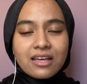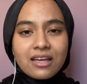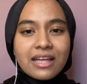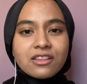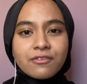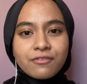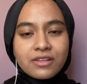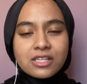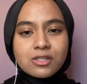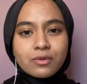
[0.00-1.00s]
And the
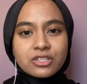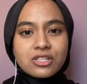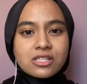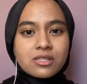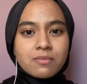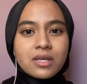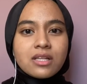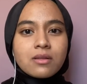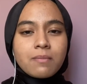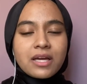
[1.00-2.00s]
fleas will transmit
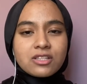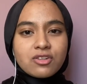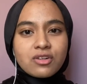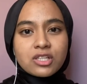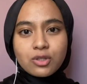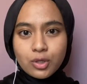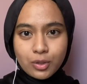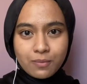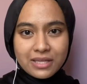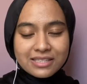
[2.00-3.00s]
the bacteria to
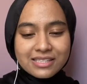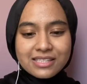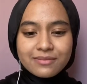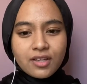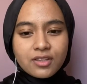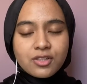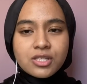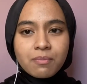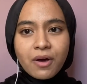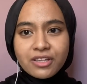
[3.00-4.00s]
humans. To
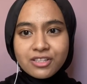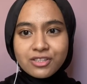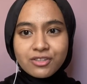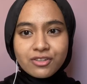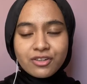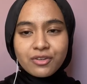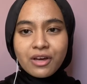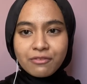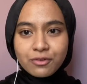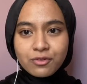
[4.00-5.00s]
support this theory, you
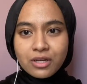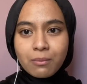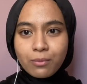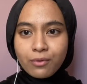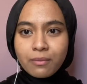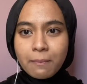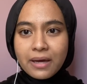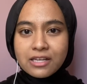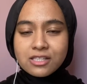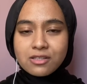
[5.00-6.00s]
have to know that both
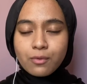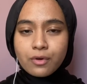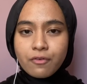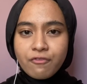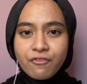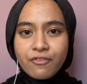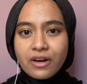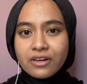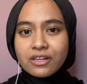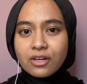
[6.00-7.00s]
pests were
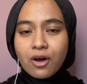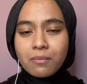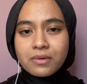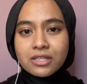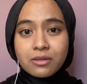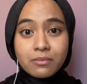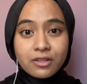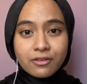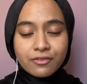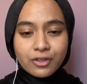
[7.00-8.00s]
very common in
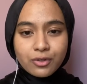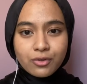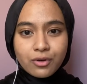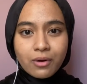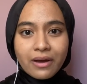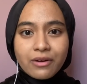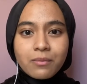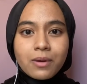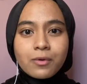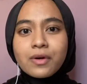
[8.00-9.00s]
medieval Europe. I
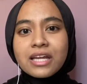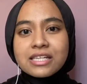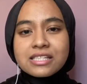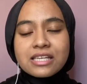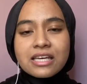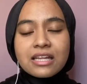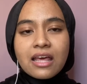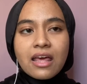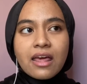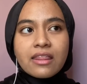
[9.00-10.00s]
remember when I said
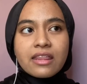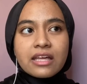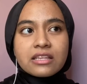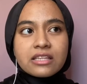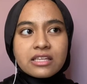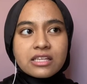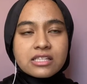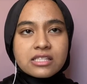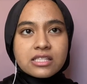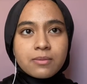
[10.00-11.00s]
that
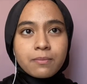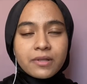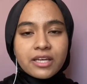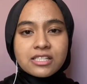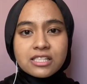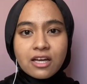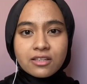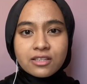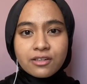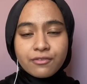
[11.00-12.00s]
this plague
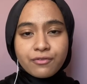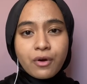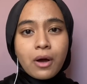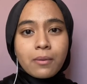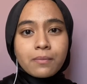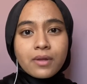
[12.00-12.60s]
started from